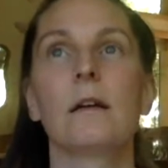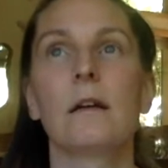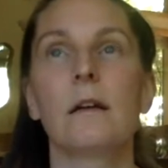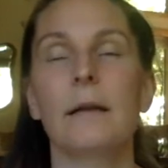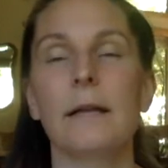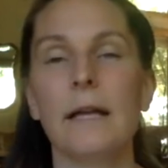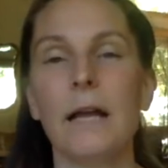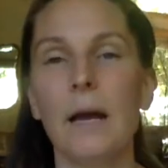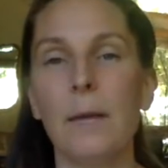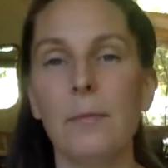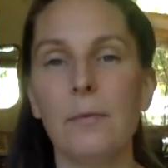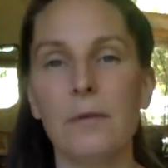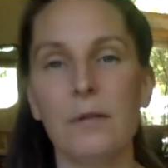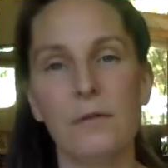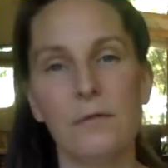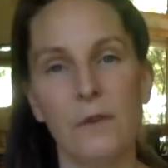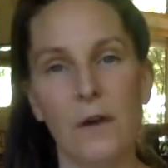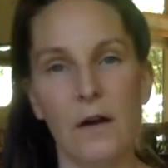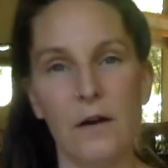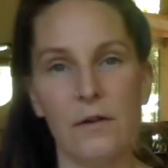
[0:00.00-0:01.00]
But I got pretty
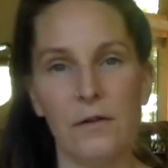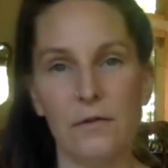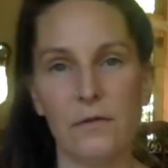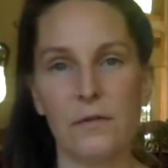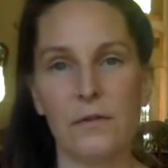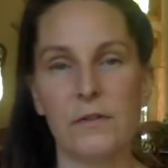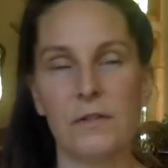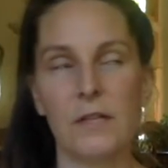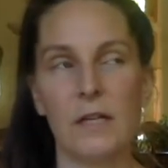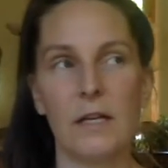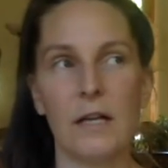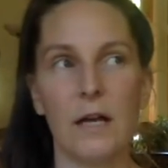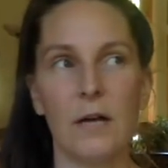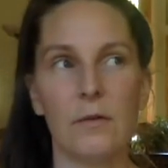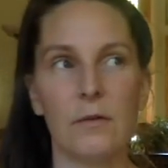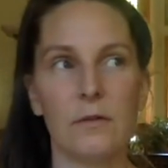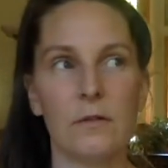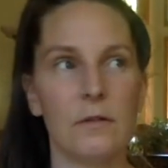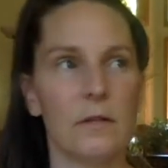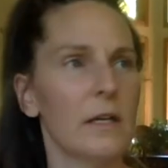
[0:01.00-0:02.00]
far in the first 8
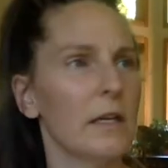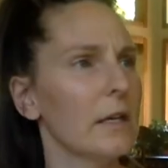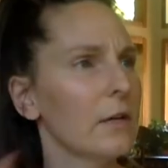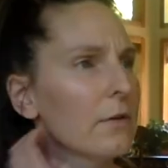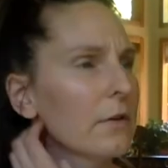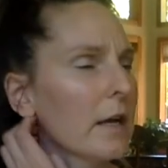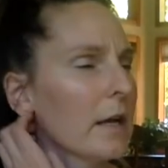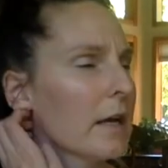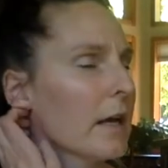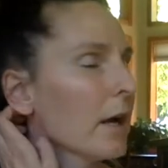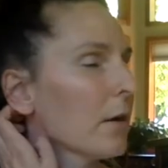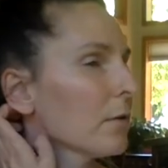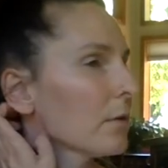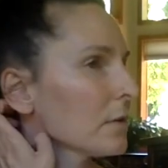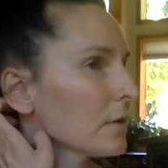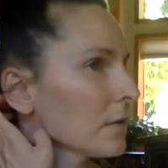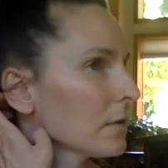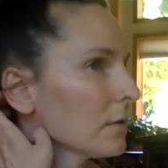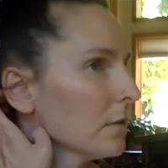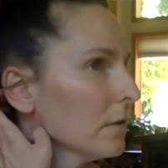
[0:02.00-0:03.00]
or 9
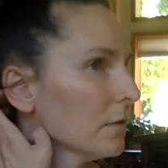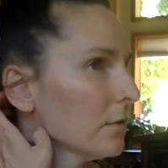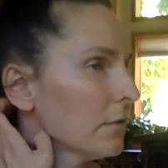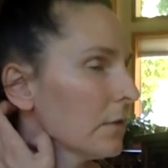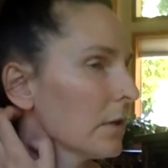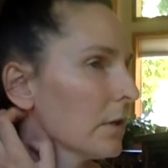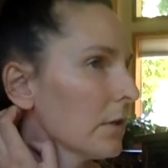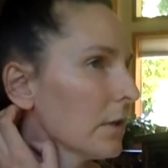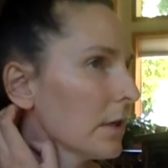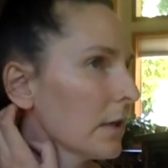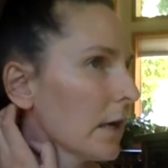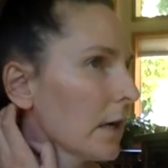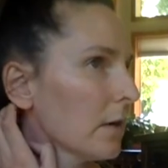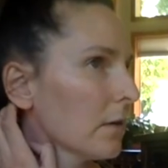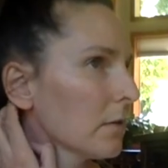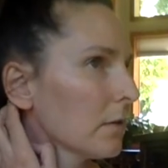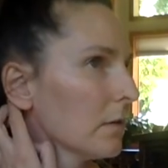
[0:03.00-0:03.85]
hours of figuring it out.